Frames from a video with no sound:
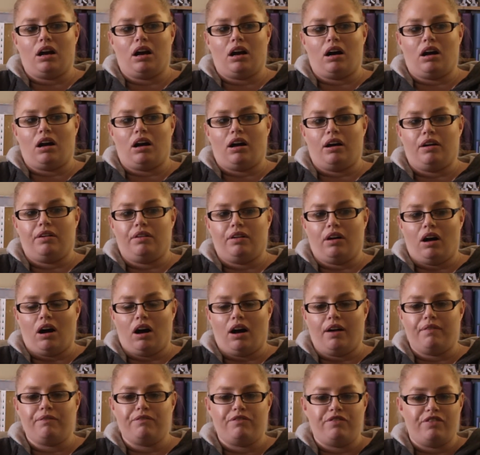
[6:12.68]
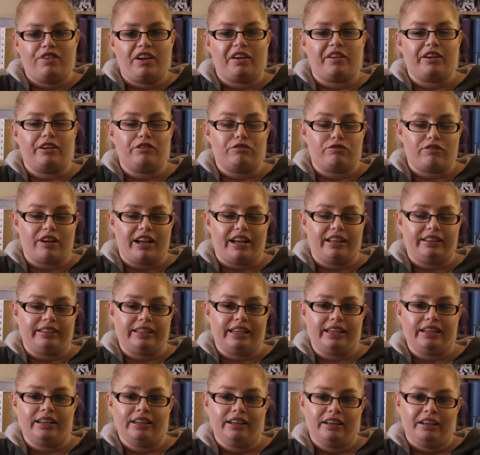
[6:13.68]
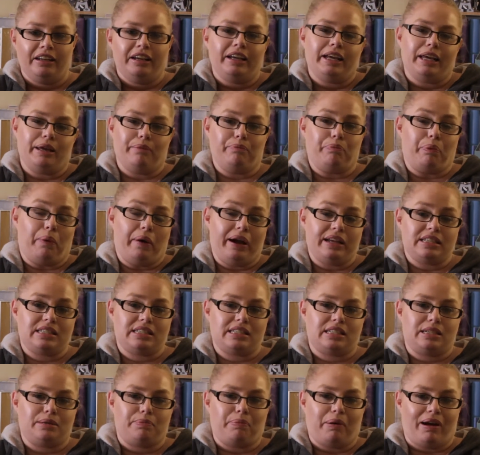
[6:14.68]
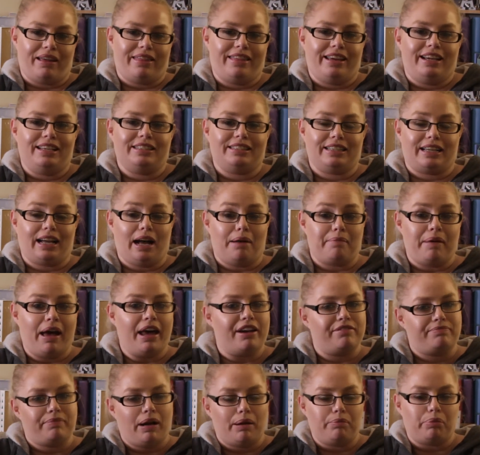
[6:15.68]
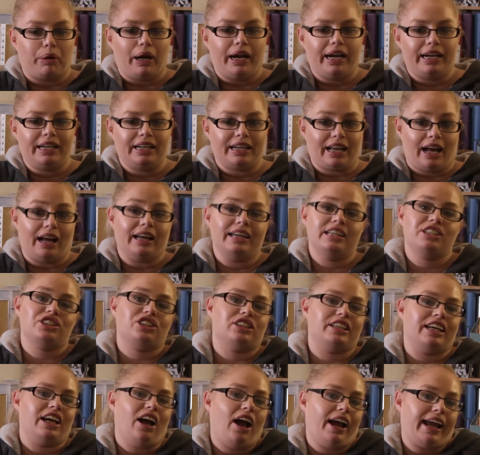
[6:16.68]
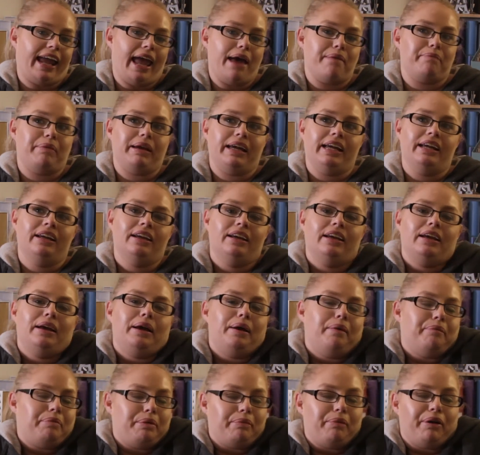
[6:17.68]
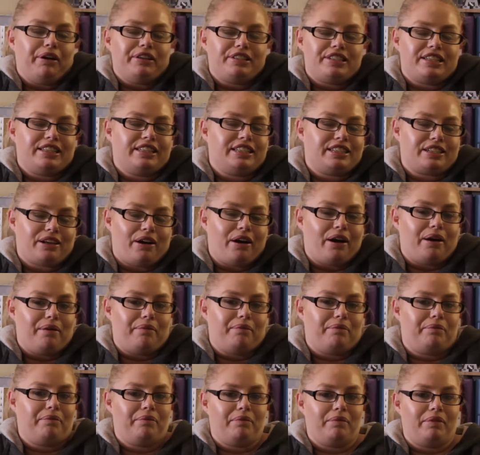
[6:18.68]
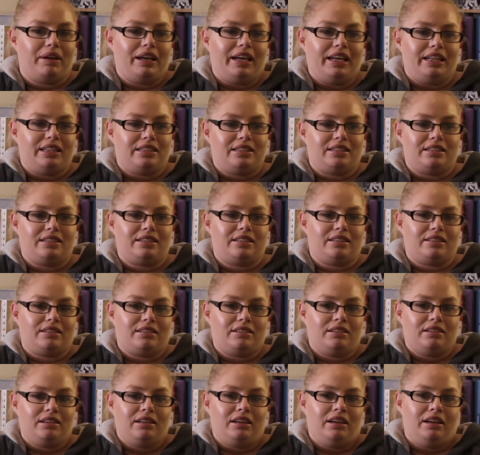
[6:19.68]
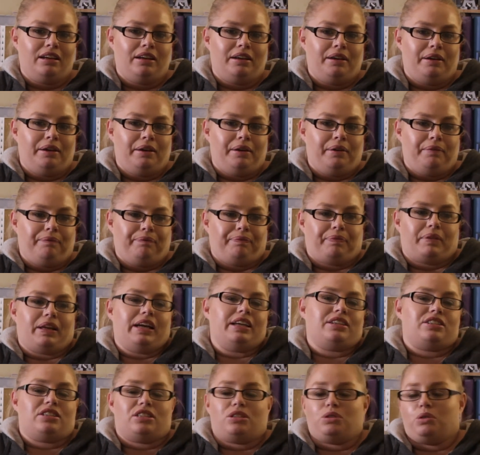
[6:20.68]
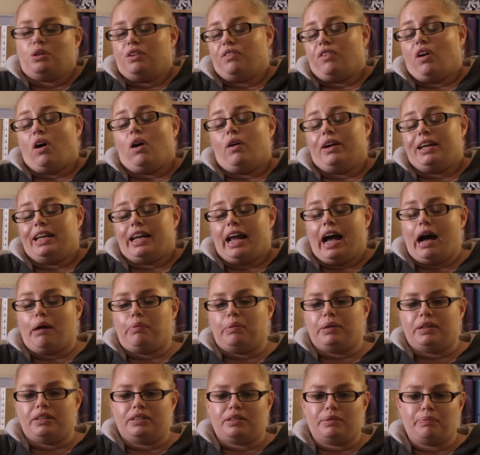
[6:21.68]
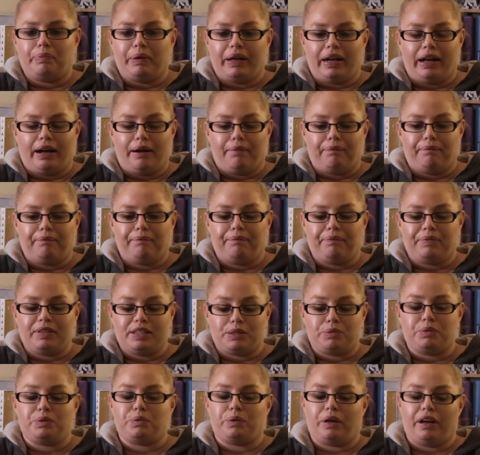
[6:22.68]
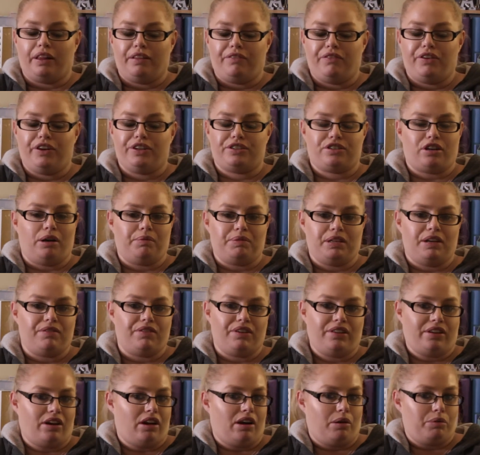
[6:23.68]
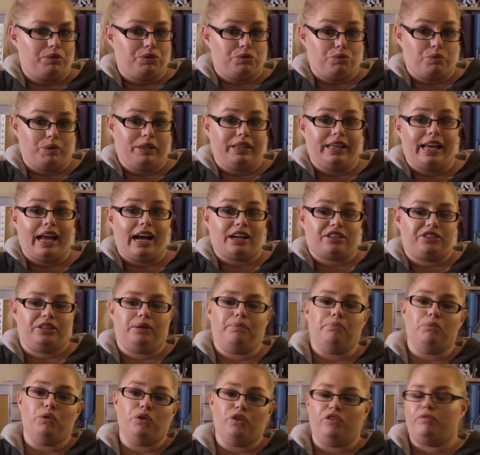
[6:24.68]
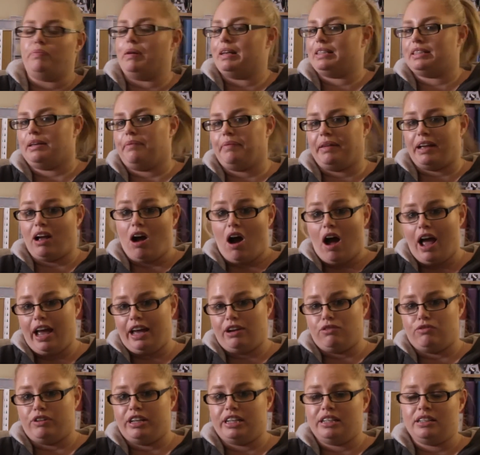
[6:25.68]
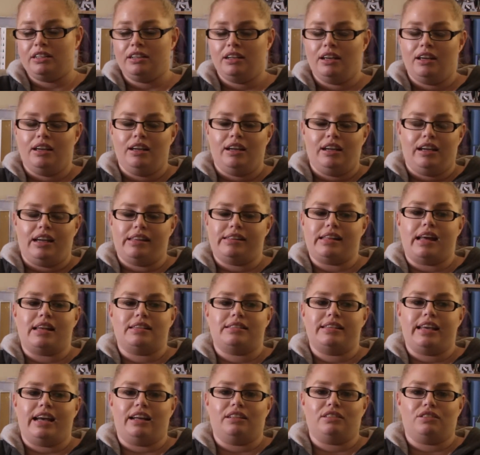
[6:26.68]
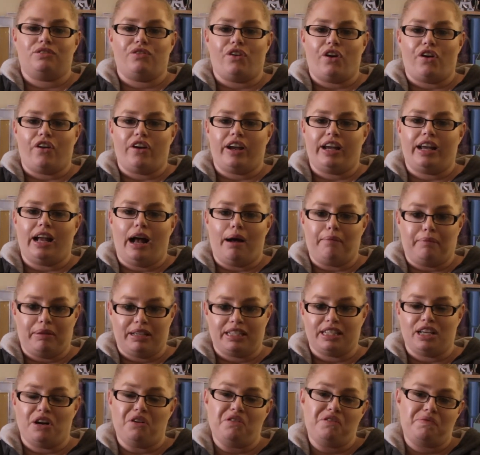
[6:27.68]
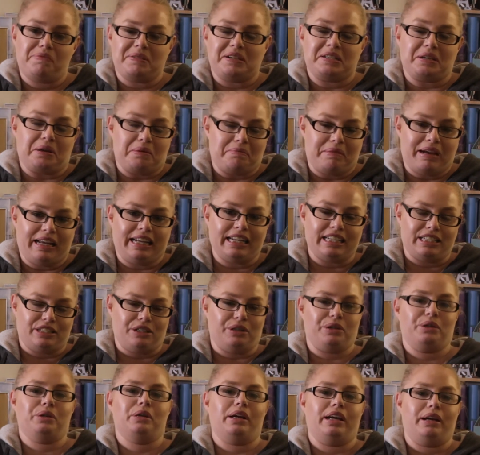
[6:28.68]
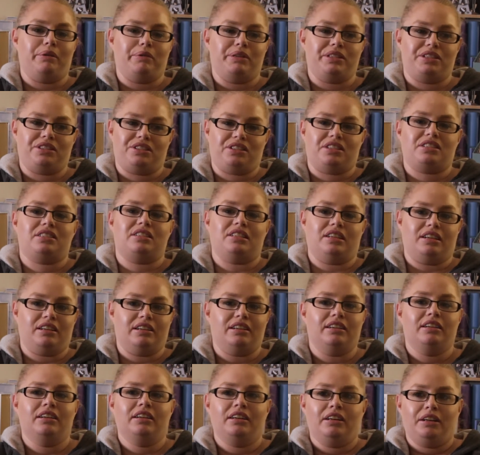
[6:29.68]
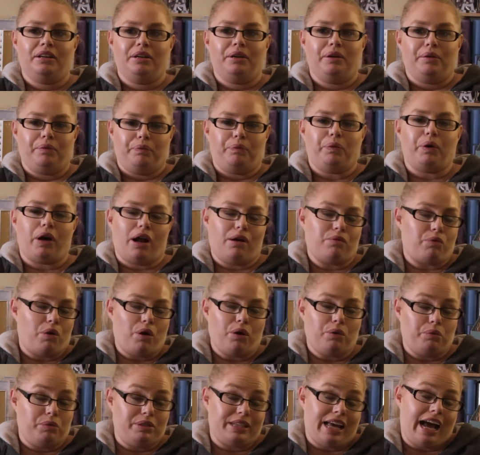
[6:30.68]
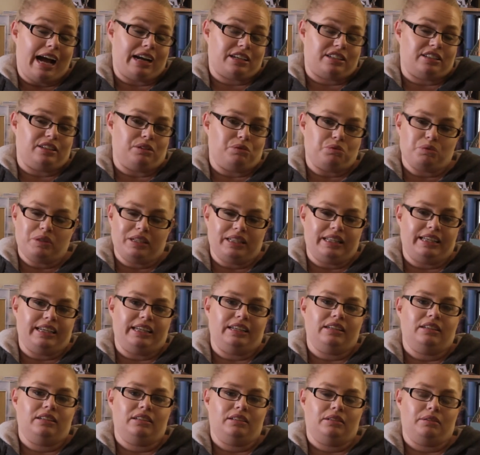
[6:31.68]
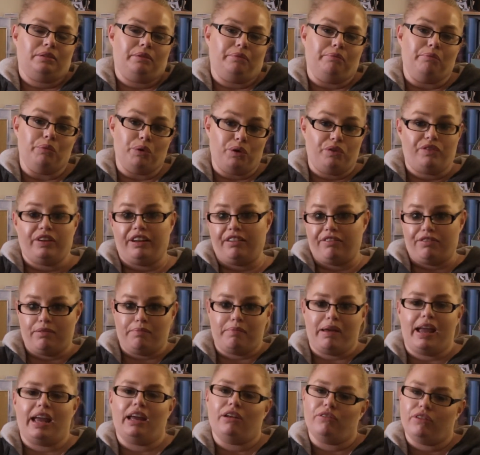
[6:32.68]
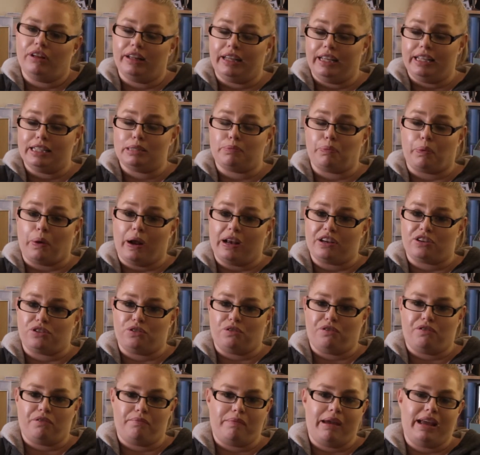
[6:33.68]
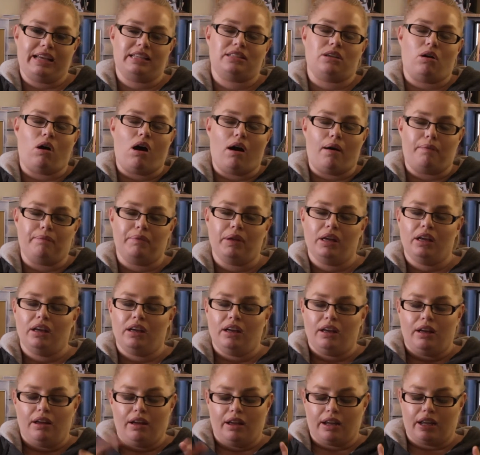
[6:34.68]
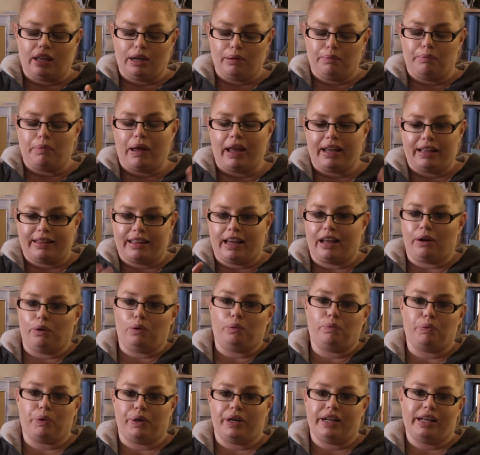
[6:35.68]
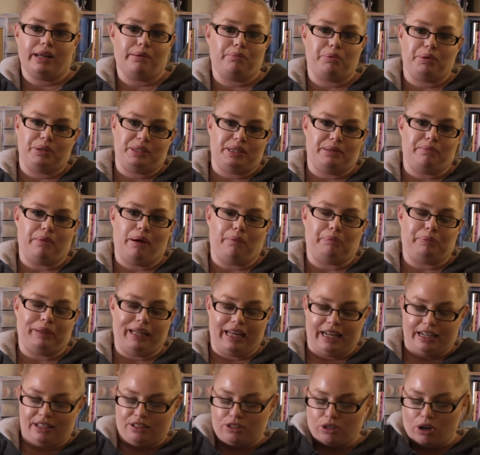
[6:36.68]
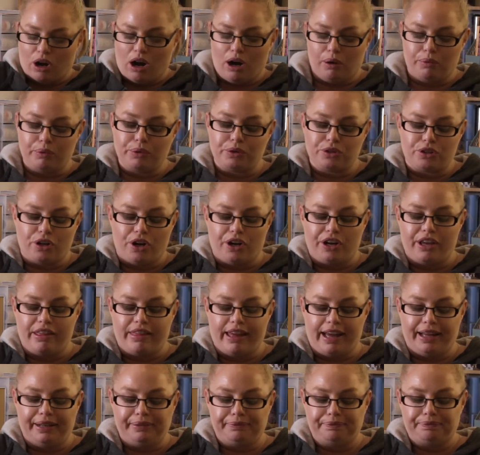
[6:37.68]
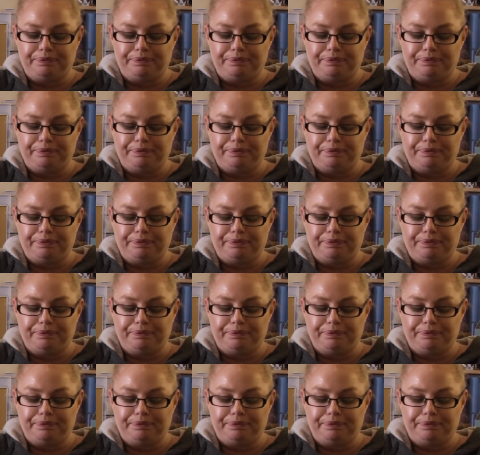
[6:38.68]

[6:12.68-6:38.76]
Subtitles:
I'm very rarely impressed by things that come out of my brain. Occasionally I can be, but most of the time it's just sort of, it happened. But this was one of the first times ever that I was really actually moved by something I had written, and that sounds very up myself, but I don't mean it to. It was just what I wrote was actually really moving for me and really inspirational for me. So I'm going to make that all pretty and put it in my planner, so I will show you that.